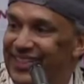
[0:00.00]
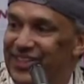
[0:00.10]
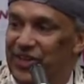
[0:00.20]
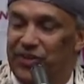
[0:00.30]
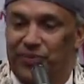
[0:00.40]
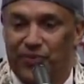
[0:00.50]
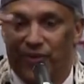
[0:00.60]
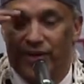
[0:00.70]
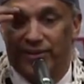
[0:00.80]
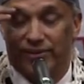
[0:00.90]
you know, number
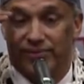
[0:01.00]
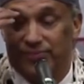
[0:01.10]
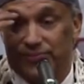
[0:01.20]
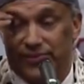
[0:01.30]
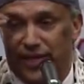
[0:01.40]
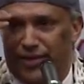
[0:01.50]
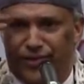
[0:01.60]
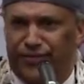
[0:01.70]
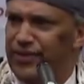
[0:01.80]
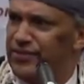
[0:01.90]
one, or I don't
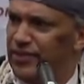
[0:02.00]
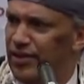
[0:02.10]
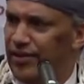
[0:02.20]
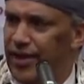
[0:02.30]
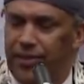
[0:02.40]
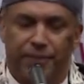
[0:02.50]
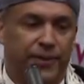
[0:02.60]
know if they still are or not.